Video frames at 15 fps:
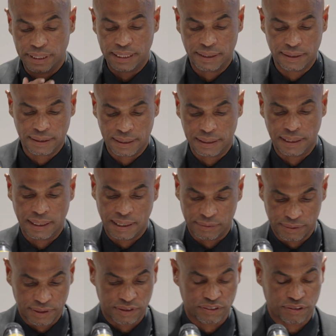reading and then I
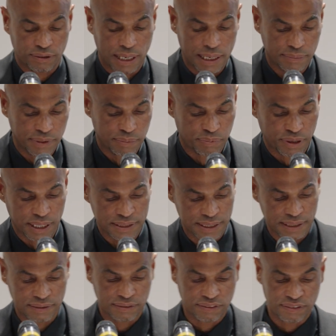will describe the
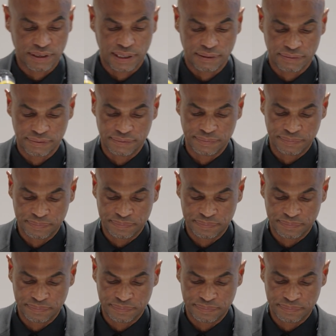project itself.